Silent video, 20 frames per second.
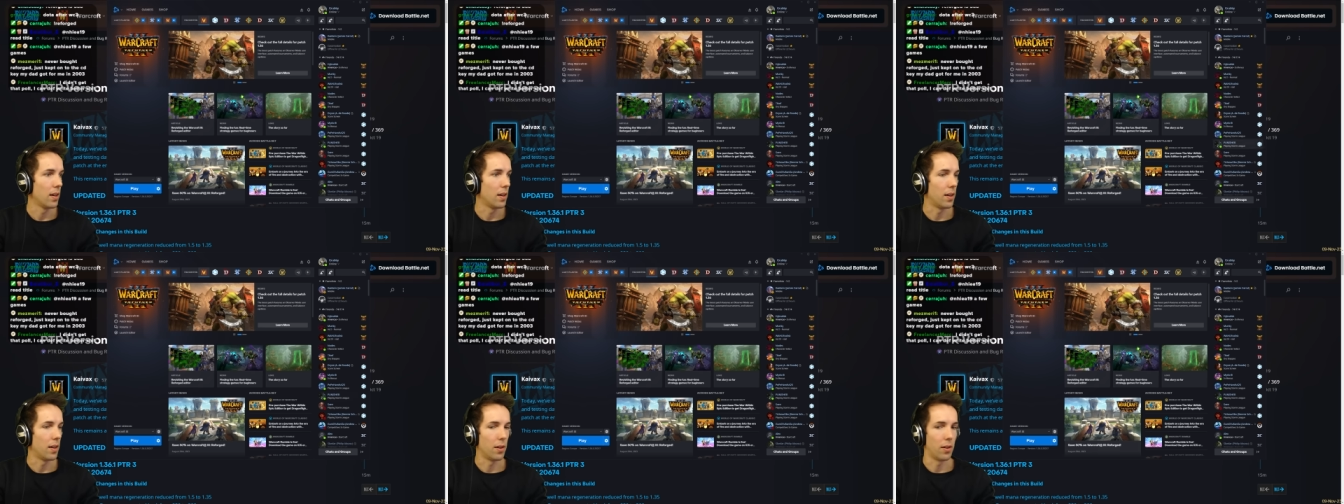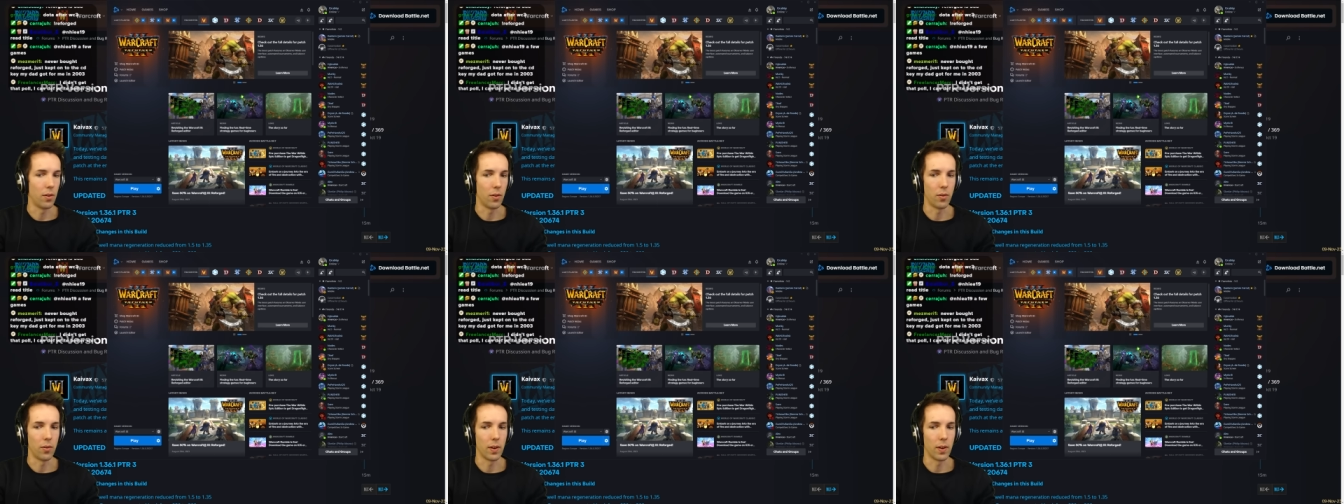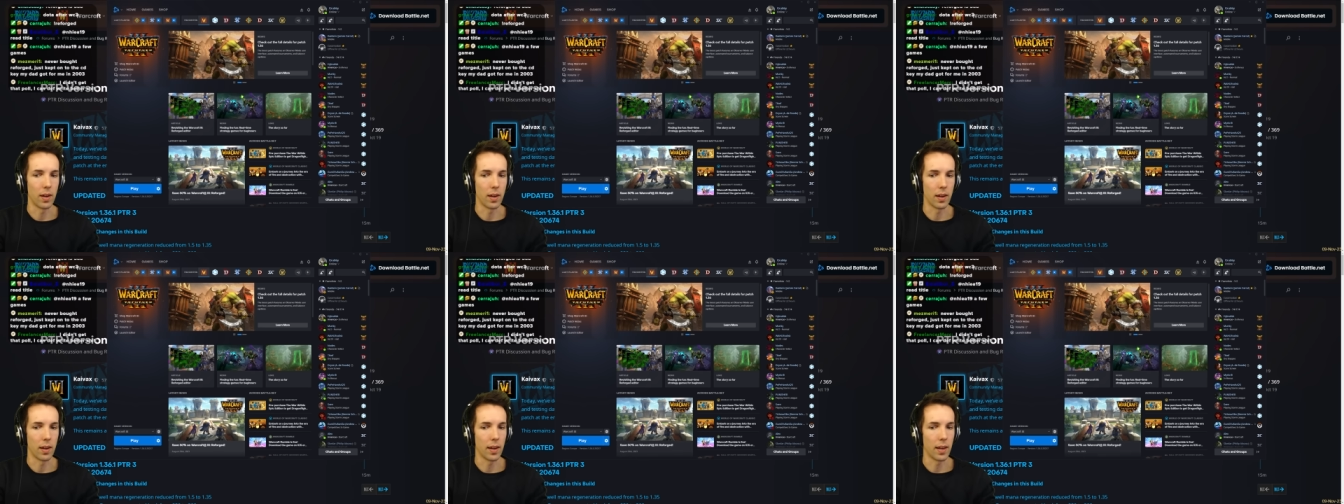You
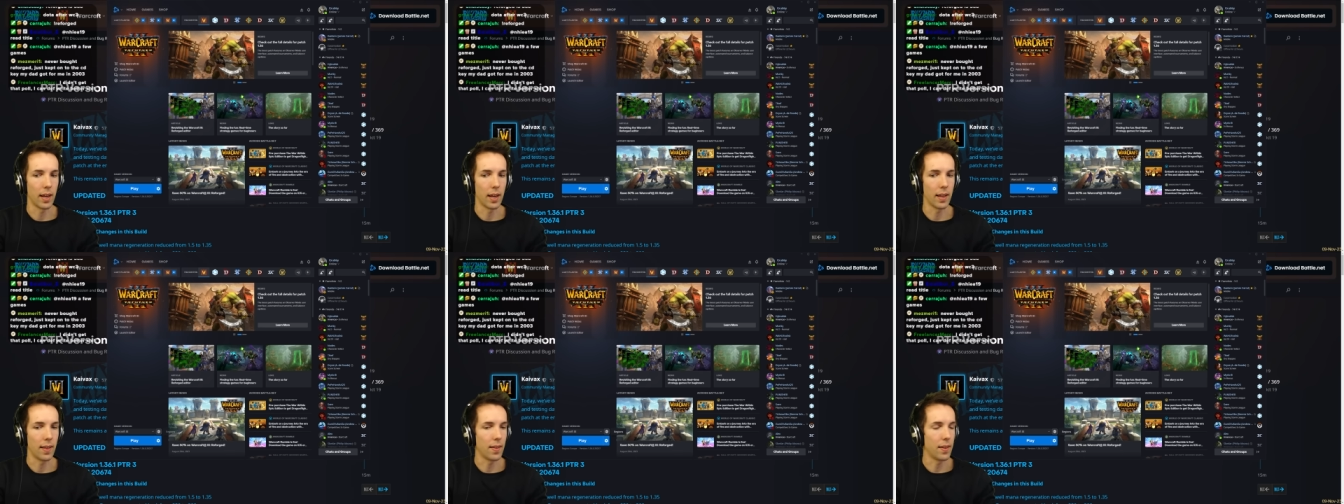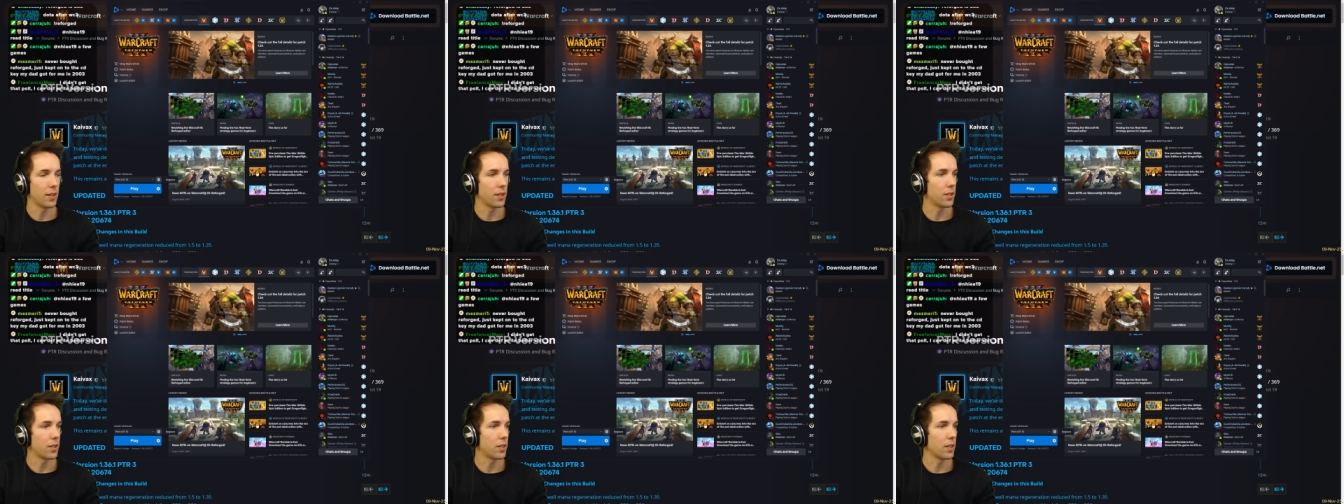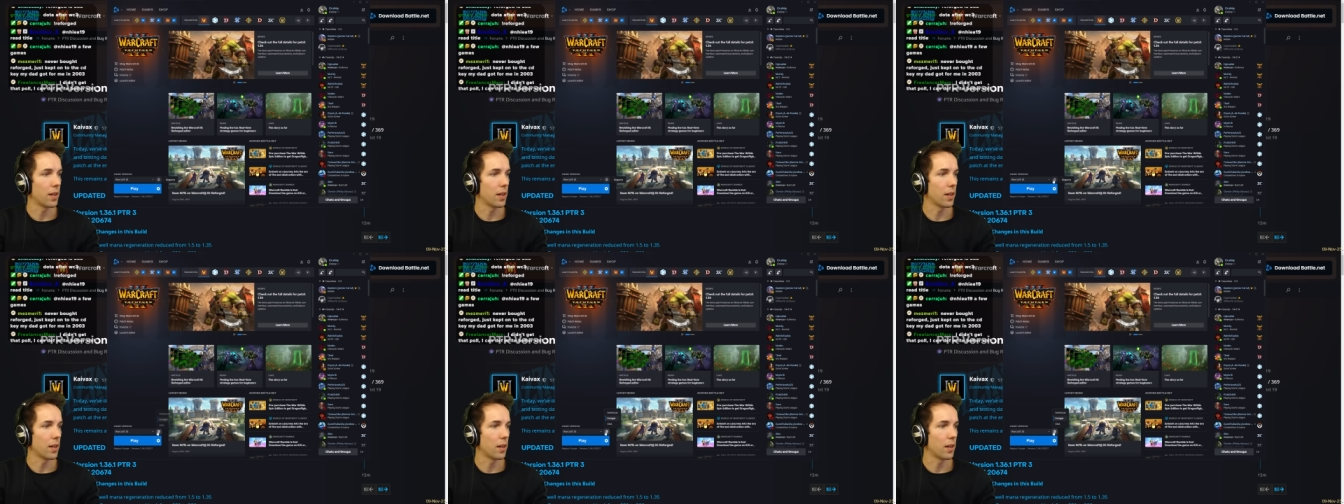uh, hit this
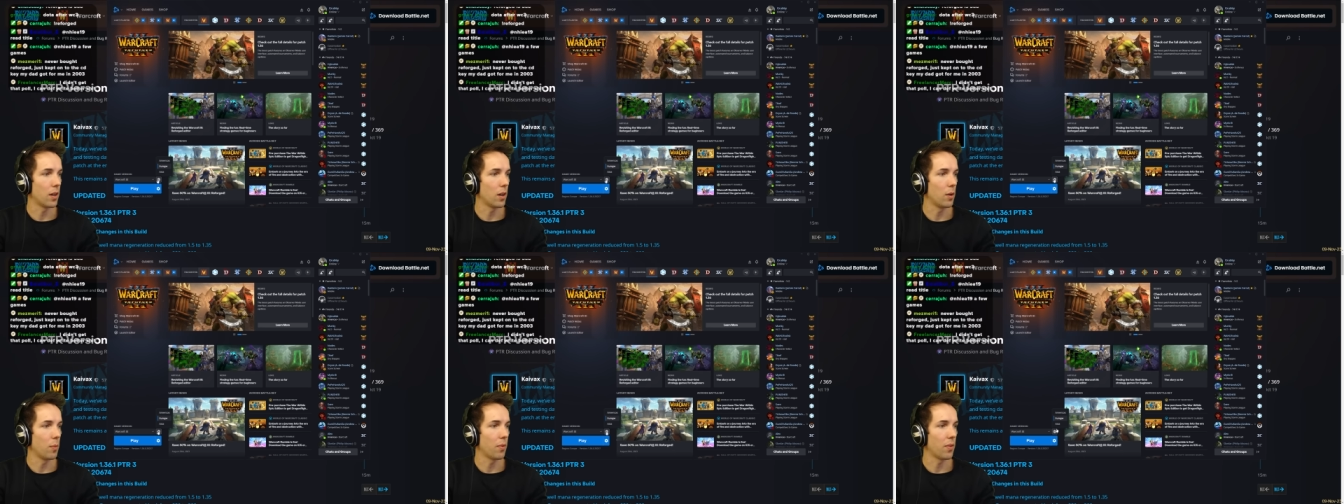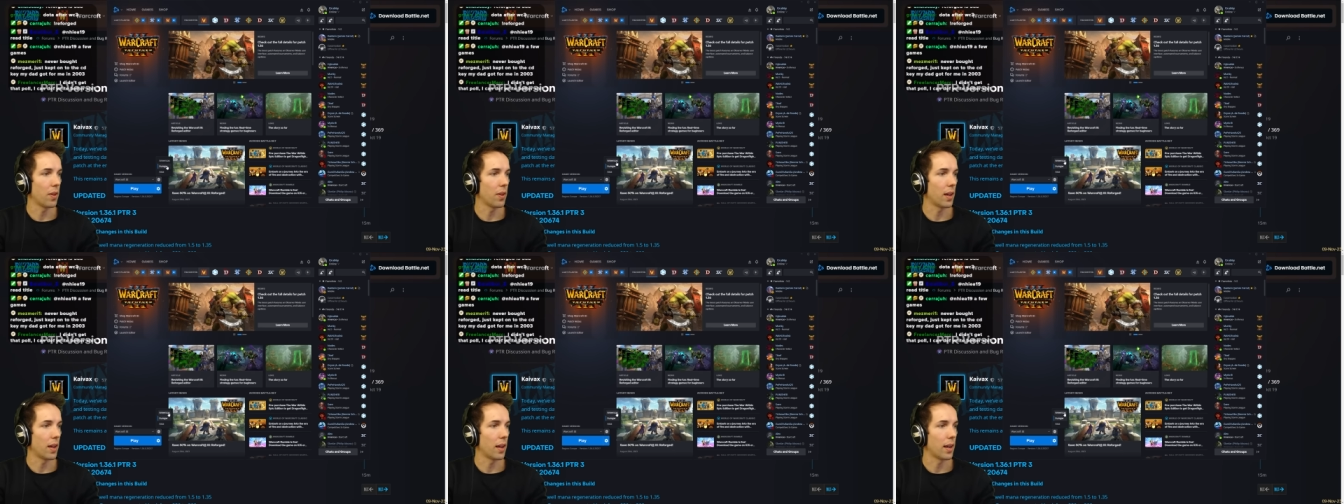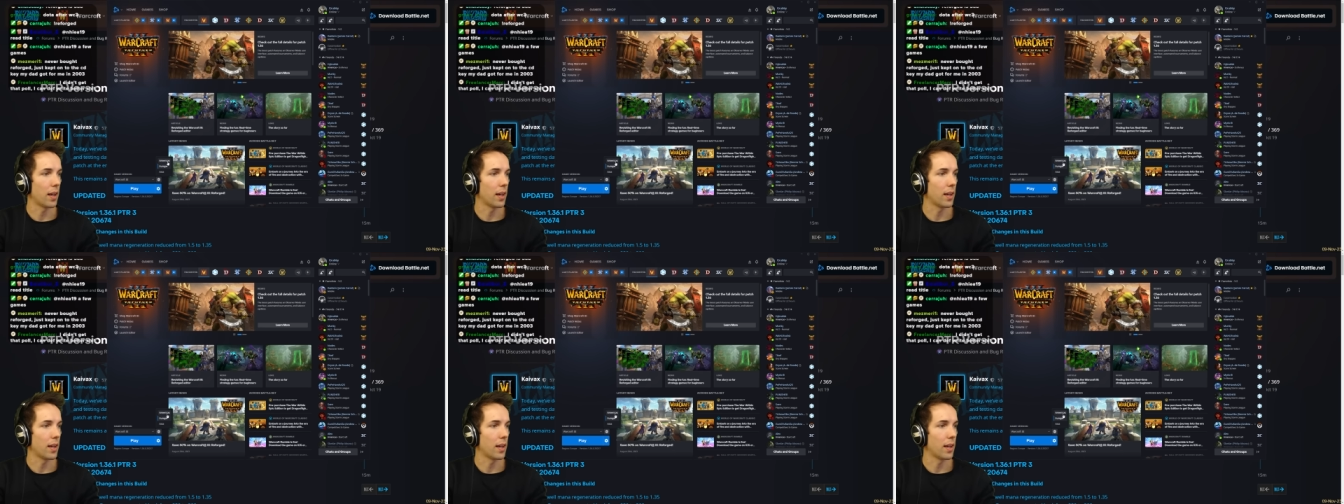uh, globe thing